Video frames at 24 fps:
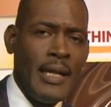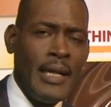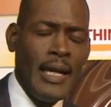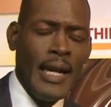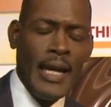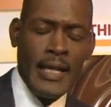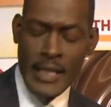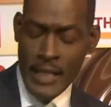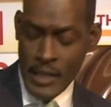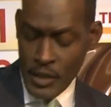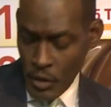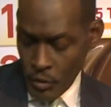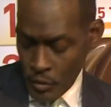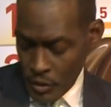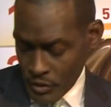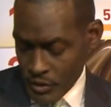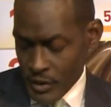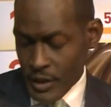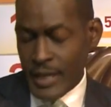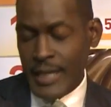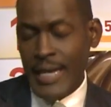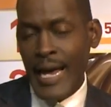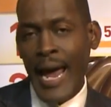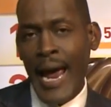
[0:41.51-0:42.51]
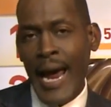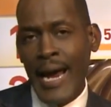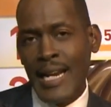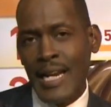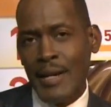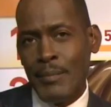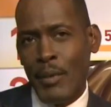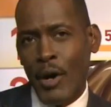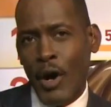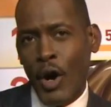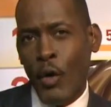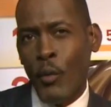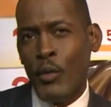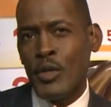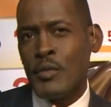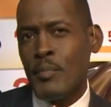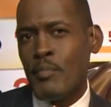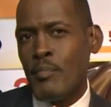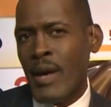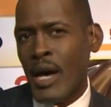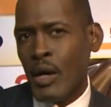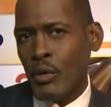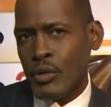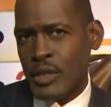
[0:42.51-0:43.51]
and he noticed that the candy bar was
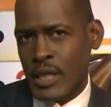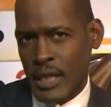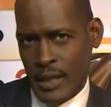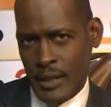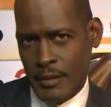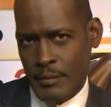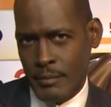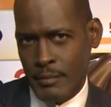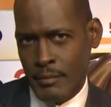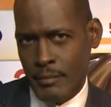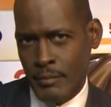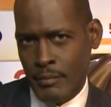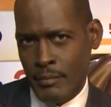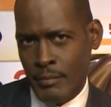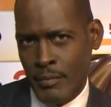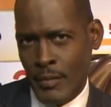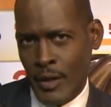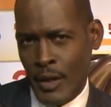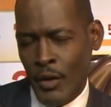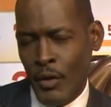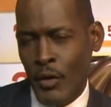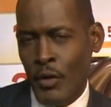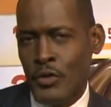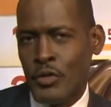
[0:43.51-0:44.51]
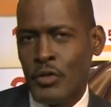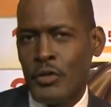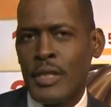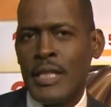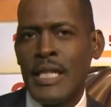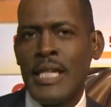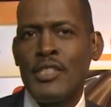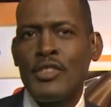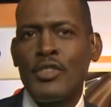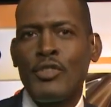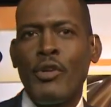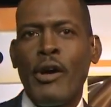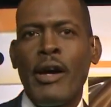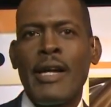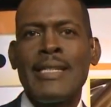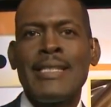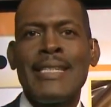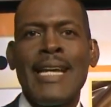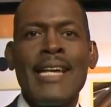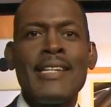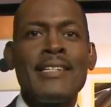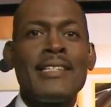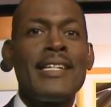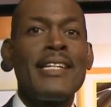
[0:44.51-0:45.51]
melting. So then he tried
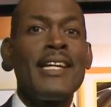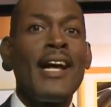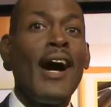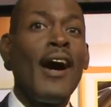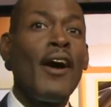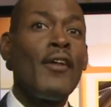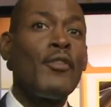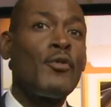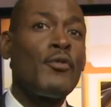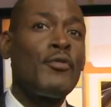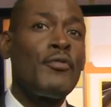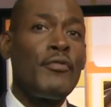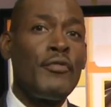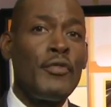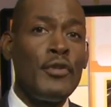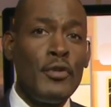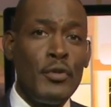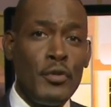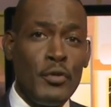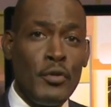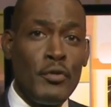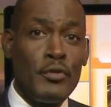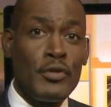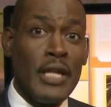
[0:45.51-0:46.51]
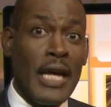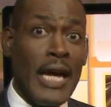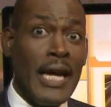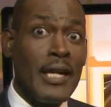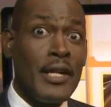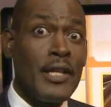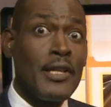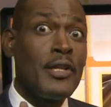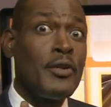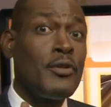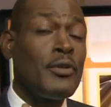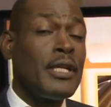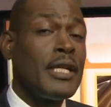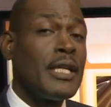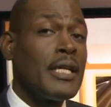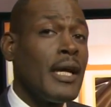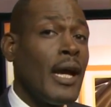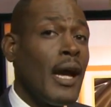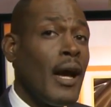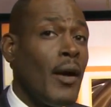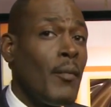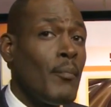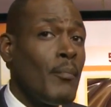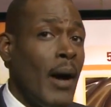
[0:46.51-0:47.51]
testing other foods, including
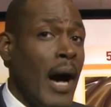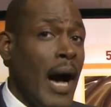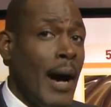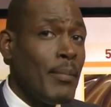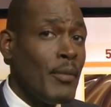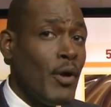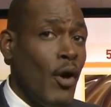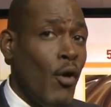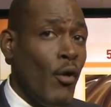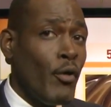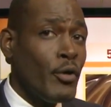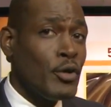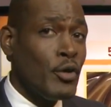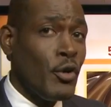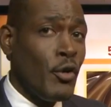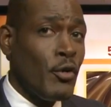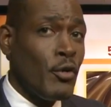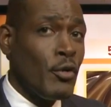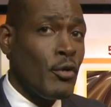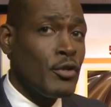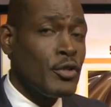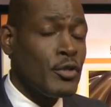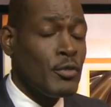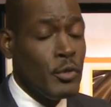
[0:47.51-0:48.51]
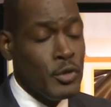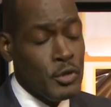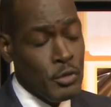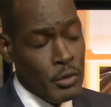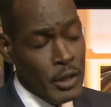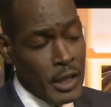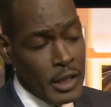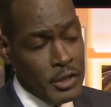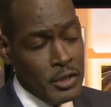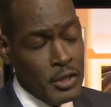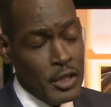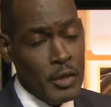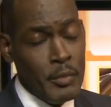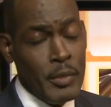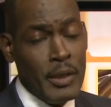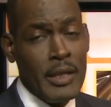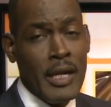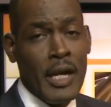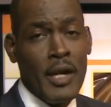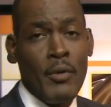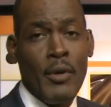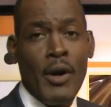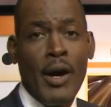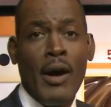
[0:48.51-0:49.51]
popcorn kernels, which we'll get to a little bit
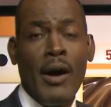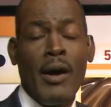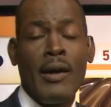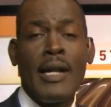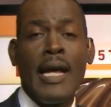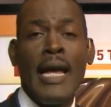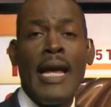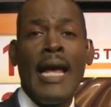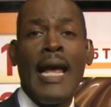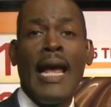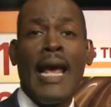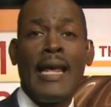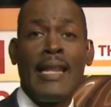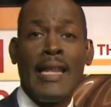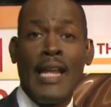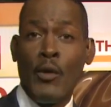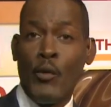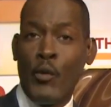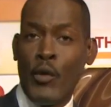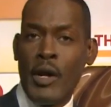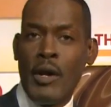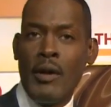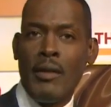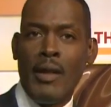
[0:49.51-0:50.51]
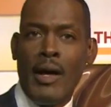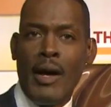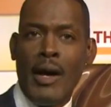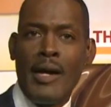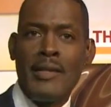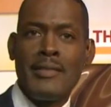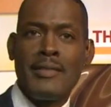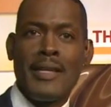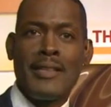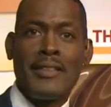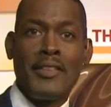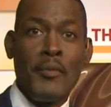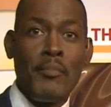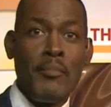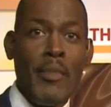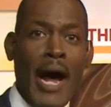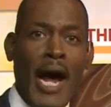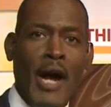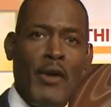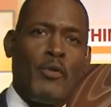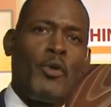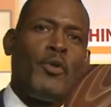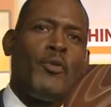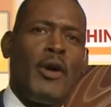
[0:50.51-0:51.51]
later on, and they realized that the
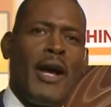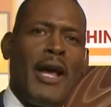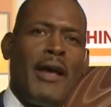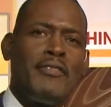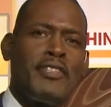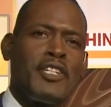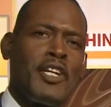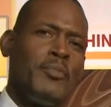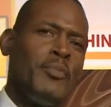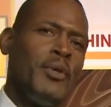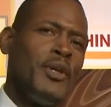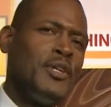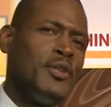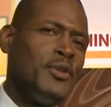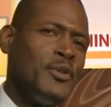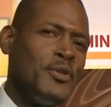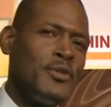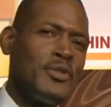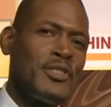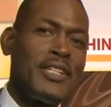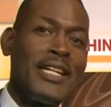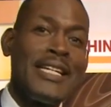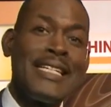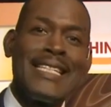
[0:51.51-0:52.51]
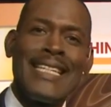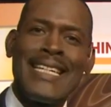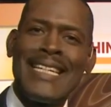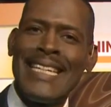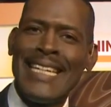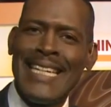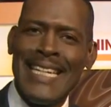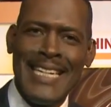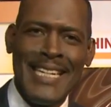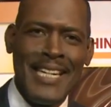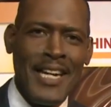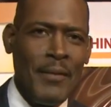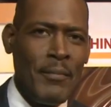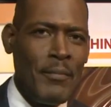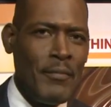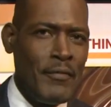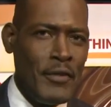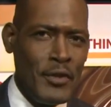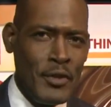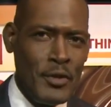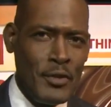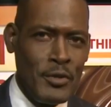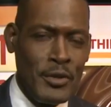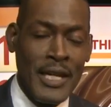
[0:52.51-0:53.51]
microwaves could be used to heat up
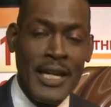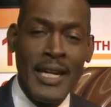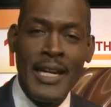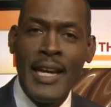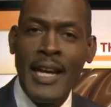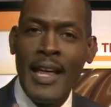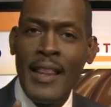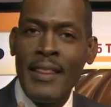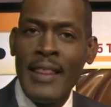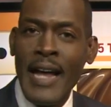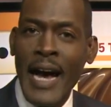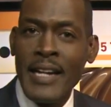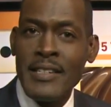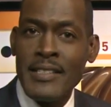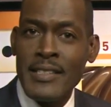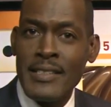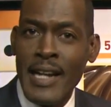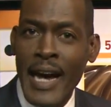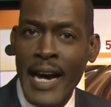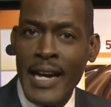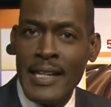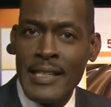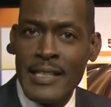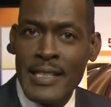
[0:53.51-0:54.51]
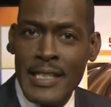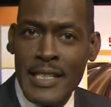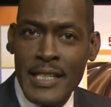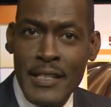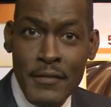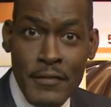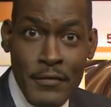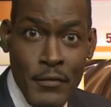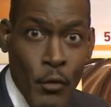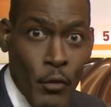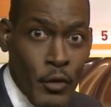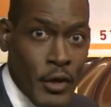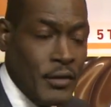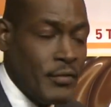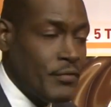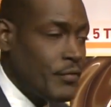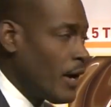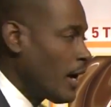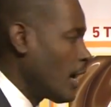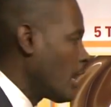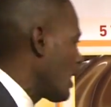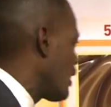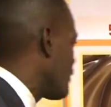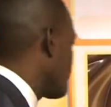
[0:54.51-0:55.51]
food. That's
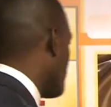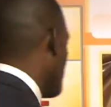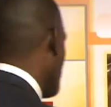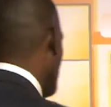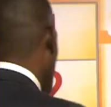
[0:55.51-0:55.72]
1945, all